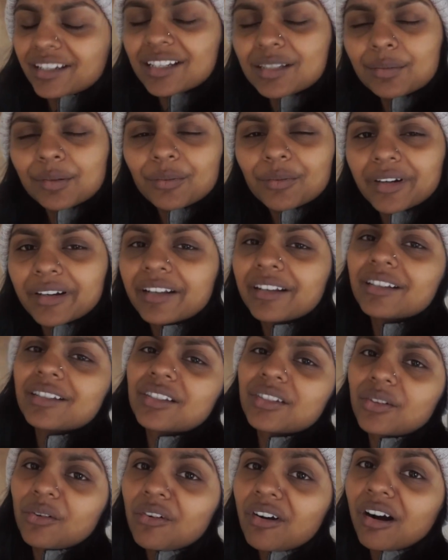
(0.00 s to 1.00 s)
He's been working
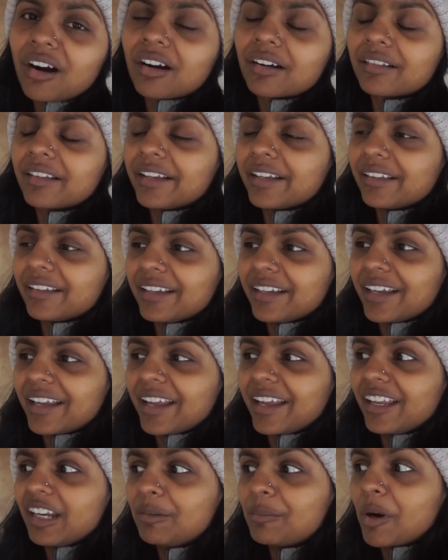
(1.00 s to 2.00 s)
so hard lately,
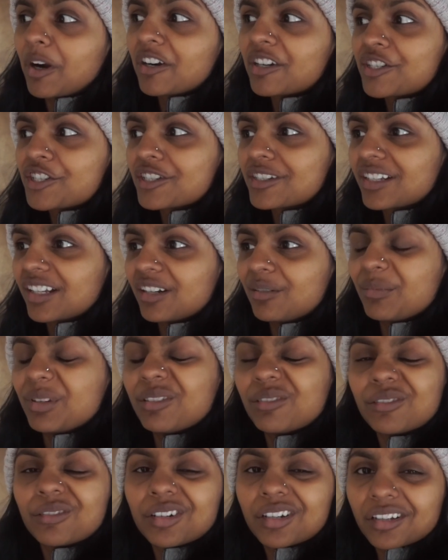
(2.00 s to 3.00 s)
and March is going to
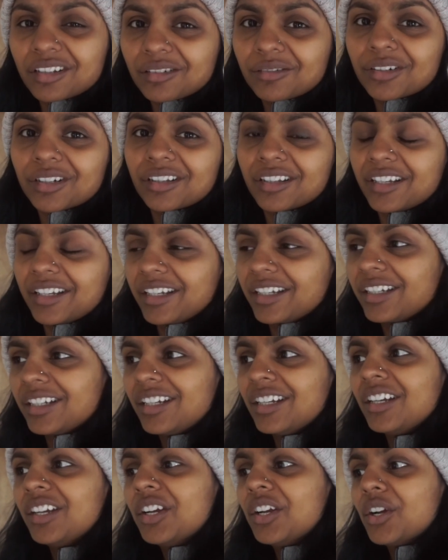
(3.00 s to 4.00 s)
be really, really
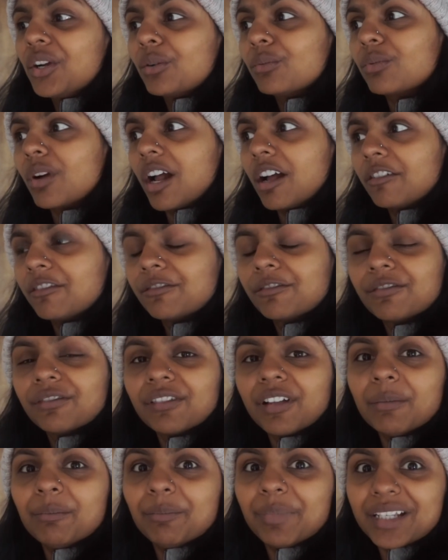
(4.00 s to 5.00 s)
rough
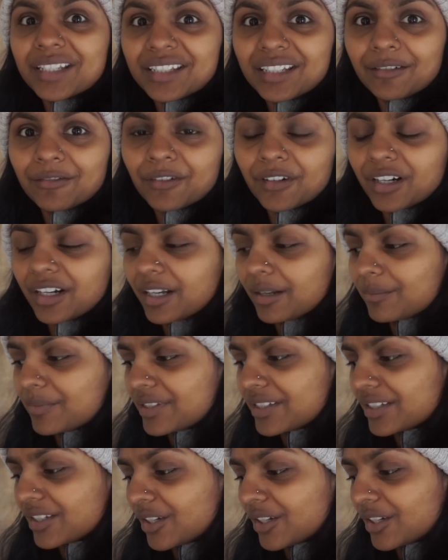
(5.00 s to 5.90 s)
and busy for him.